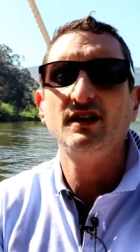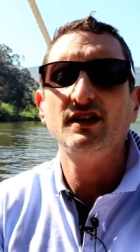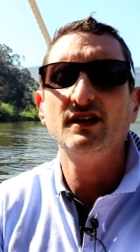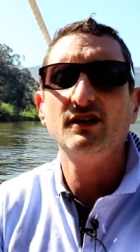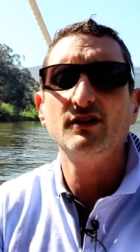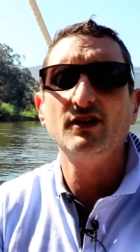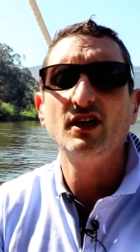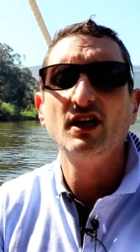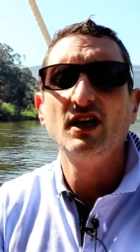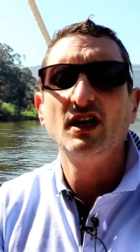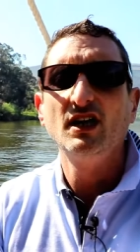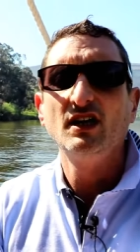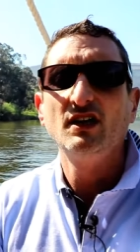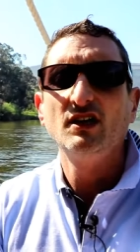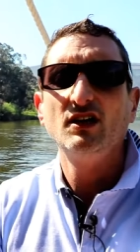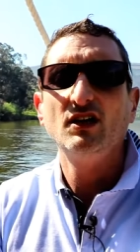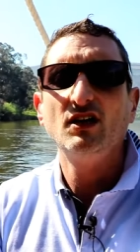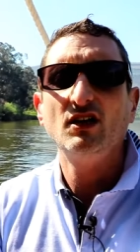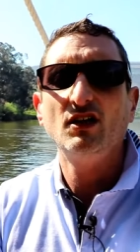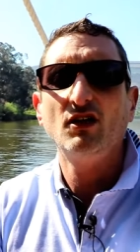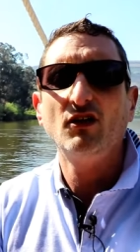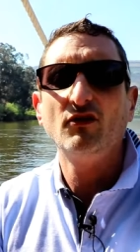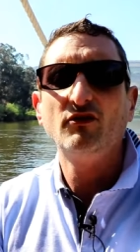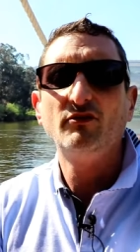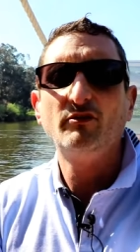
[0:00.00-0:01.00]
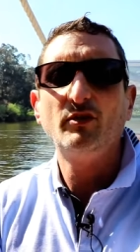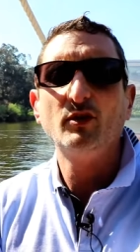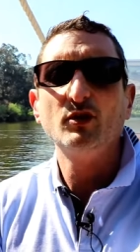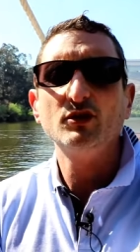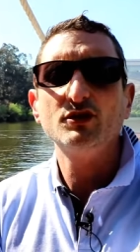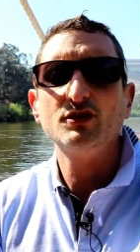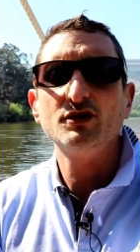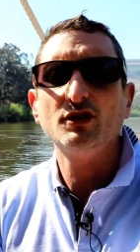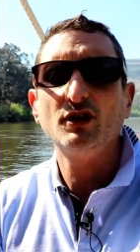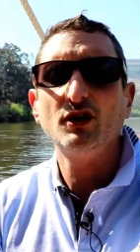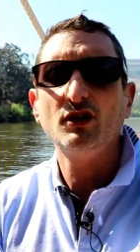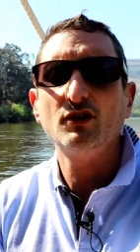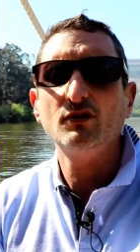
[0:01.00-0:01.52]
here uh, of
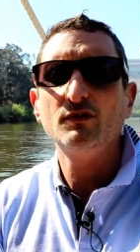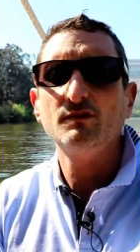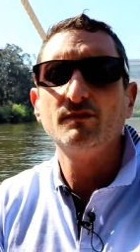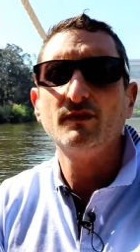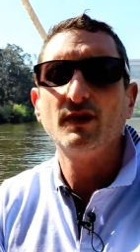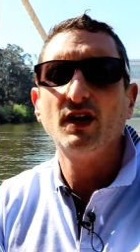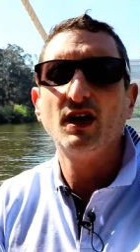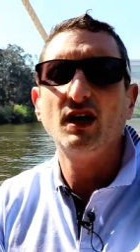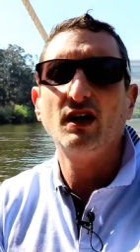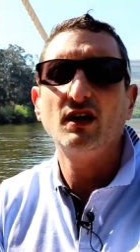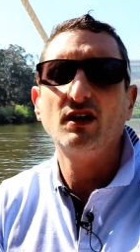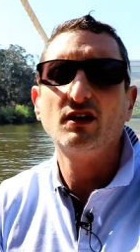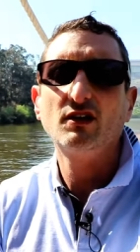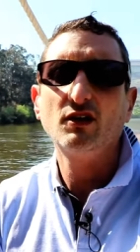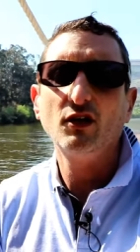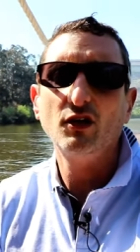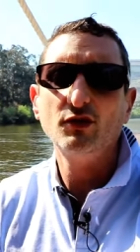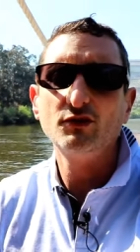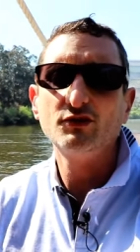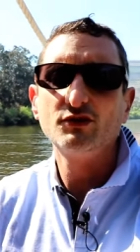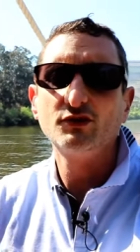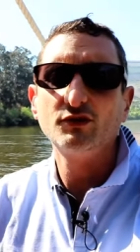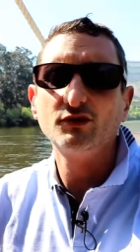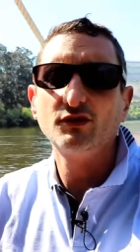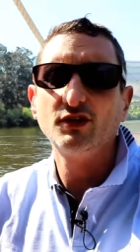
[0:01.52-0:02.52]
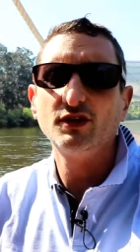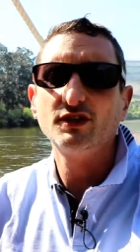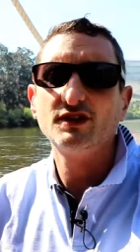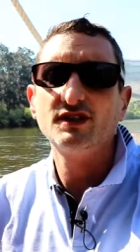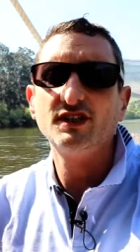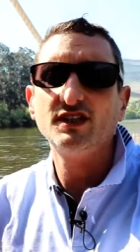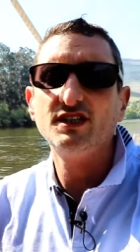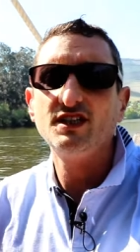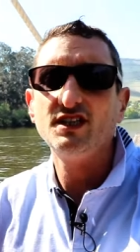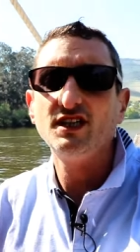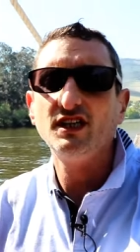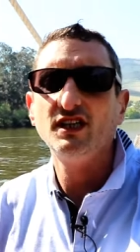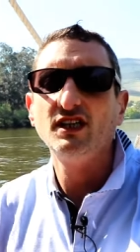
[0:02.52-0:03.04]
Portugal uh, close to the
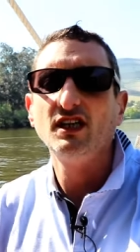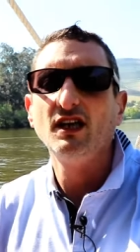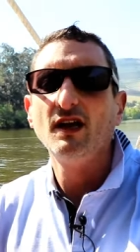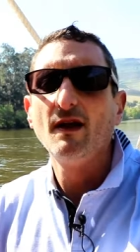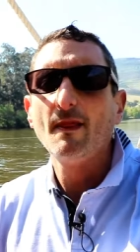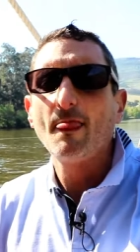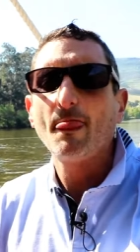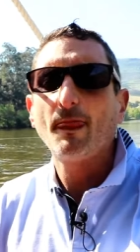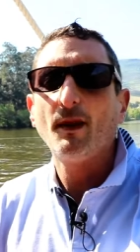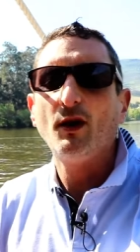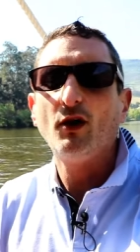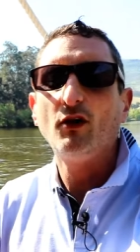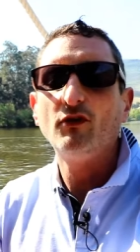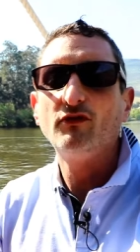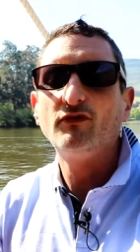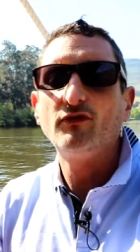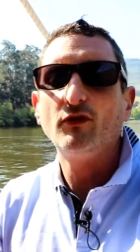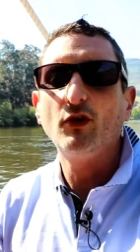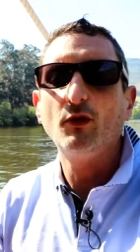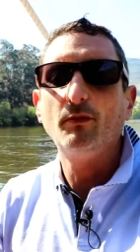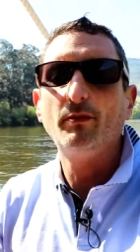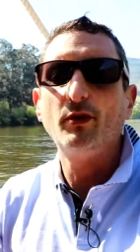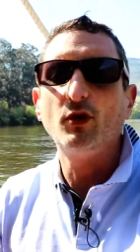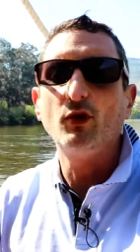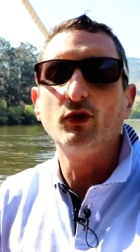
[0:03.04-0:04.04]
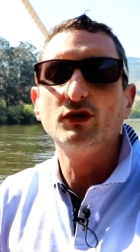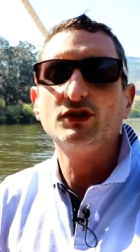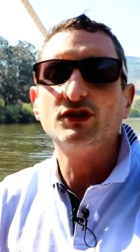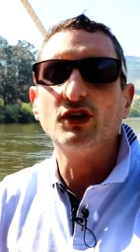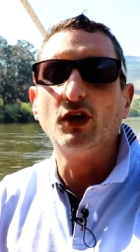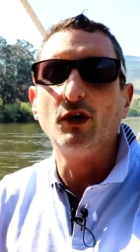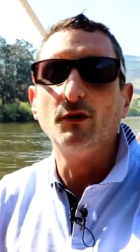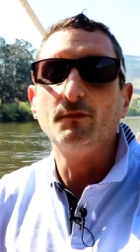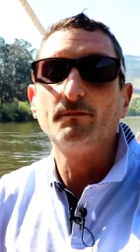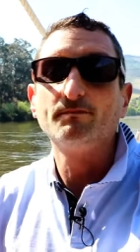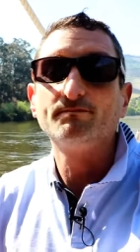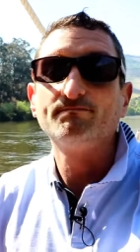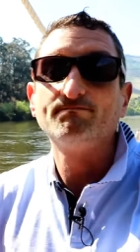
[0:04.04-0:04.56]
city of
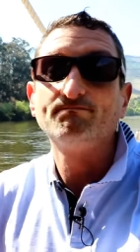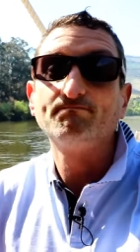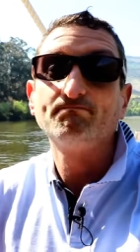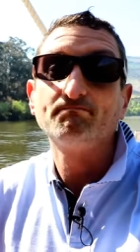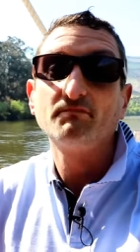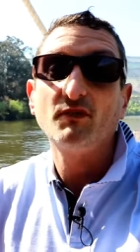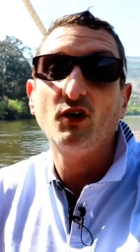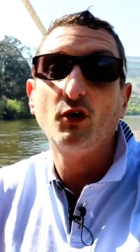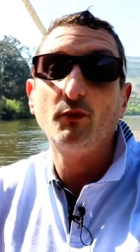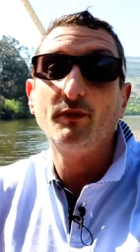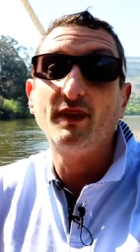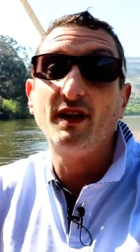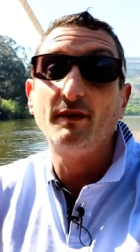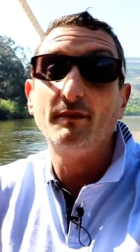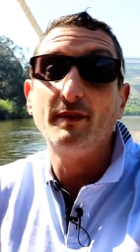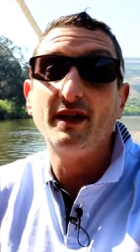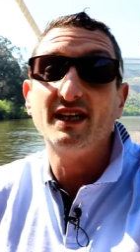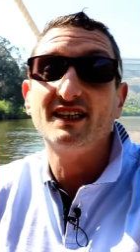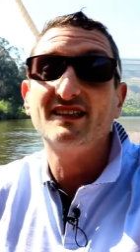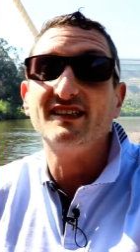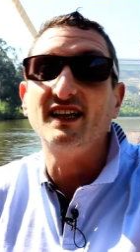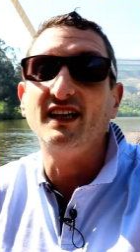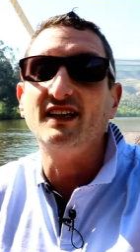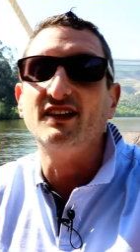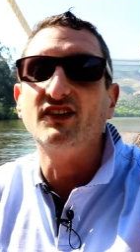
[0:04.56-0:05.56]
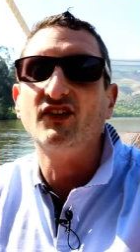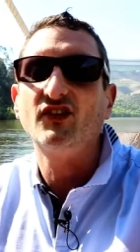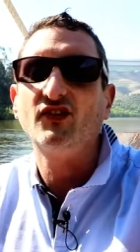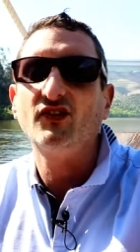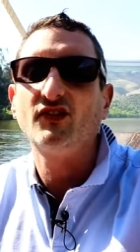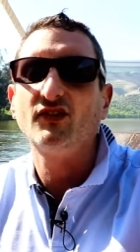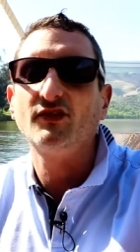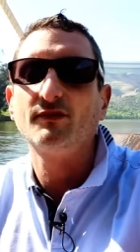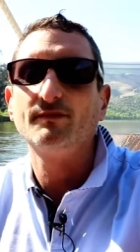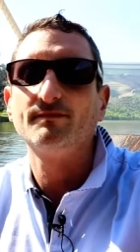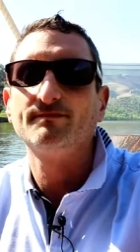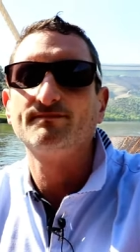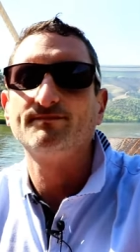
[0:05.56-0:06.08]
Oporto hope that makes
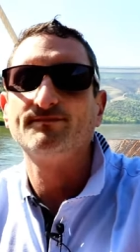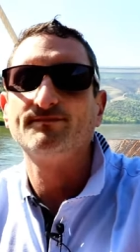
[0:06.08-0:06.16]
sense